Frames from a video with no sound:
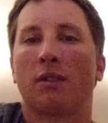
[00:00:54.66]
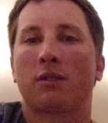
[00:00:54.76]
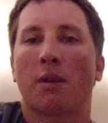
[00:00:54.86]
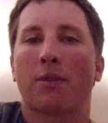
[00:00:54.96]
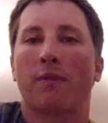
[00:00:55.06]

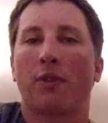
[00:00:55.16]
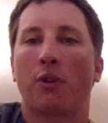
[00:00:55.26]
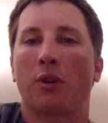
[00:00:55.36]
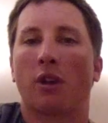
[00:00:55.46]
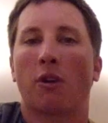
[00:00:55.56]
something for
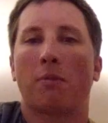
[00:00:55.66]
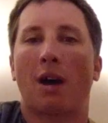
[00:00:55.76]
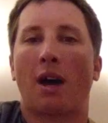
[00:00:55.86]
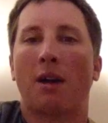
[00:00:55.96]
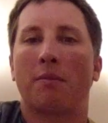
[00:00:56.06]
you to go
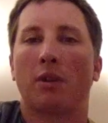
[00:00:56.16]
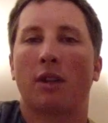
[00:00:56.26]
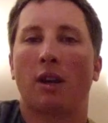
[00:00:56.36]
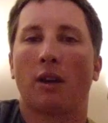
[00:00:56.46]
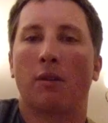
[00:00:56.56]
by. But
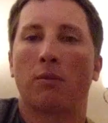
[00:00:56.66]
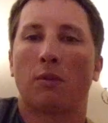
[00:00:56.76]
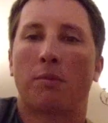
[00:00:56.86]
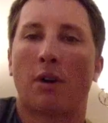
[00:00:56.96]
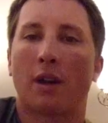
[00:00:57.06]

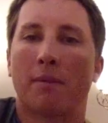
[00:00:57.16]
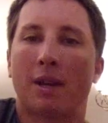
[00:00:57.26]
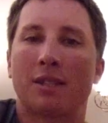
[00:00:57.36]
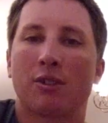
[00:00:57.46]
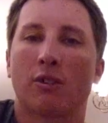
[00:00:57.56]
we'll play
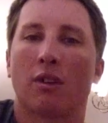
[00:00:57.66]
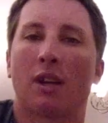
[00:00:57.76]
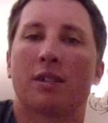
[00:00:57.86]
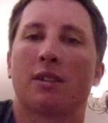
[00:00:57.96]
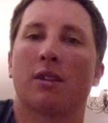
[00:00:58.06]
Amazing
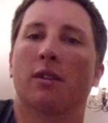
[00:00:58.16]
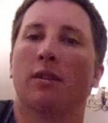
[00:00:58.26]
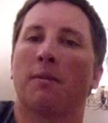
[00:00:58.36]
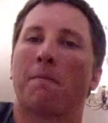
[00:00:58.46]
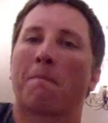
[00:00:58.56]
Grace here.